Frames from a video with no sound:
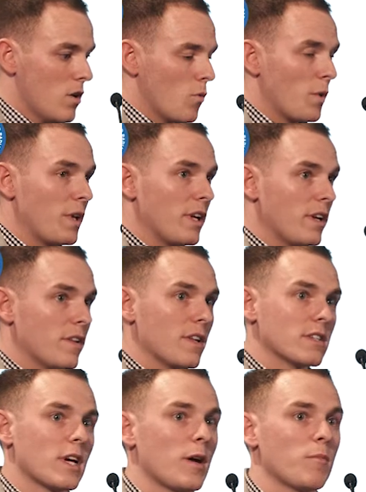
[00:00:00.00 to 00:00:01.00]
We did the
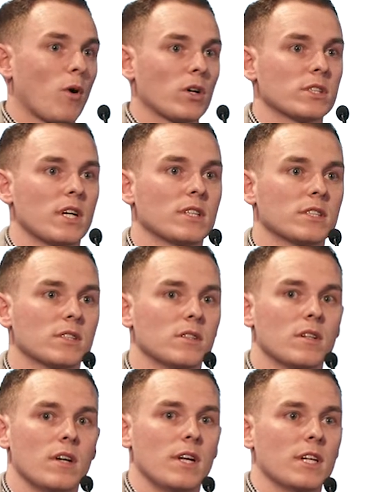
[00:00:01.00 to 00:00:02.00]
same process.
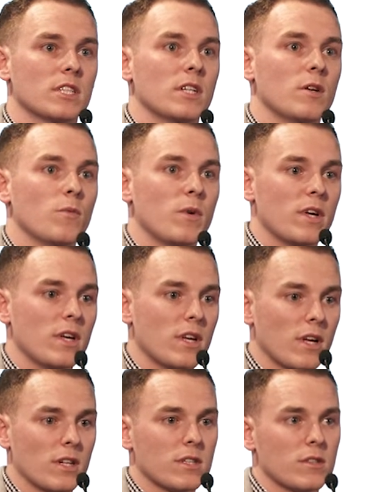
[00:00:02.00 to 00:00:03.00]
Initially, we
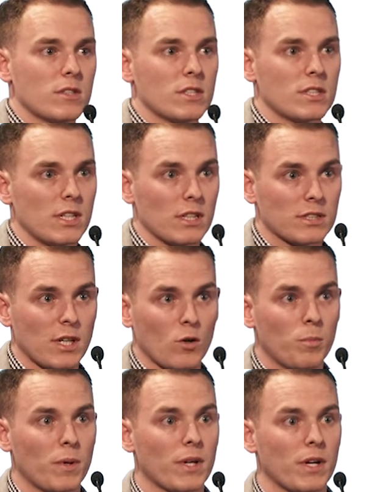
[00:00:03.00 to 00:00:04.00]
still set
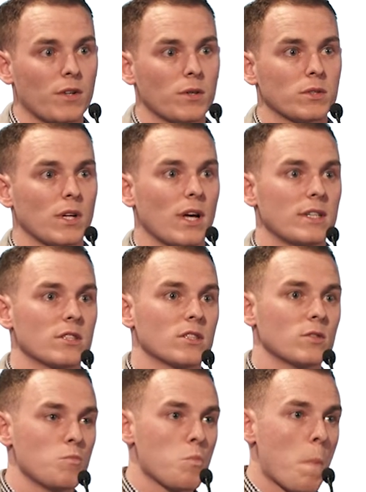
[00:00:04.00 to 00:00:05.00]
up with tattoos and lasers.
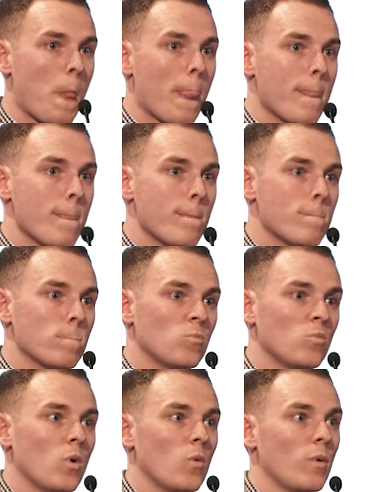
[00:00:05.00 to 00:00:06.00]

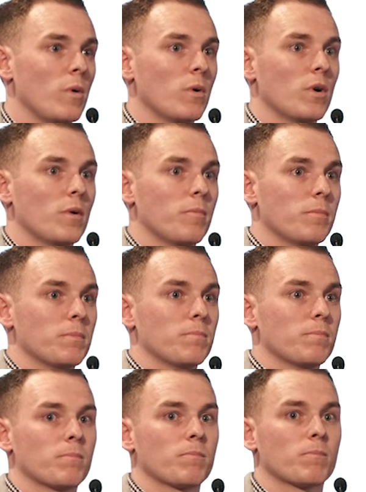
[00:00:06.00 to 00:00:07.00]
We would
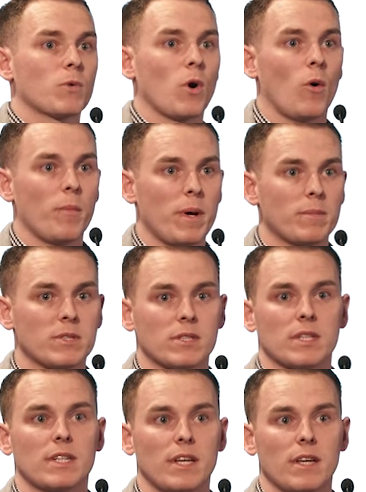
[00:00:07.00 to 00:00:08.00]
cone beam
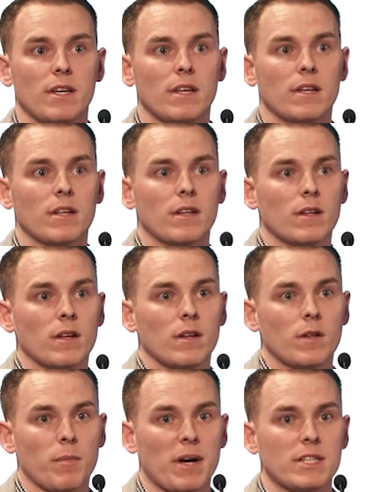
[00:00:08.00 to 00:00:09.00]
CT
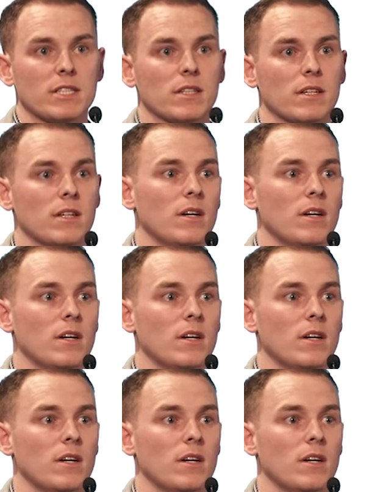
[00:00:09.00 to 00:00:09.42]
the patient.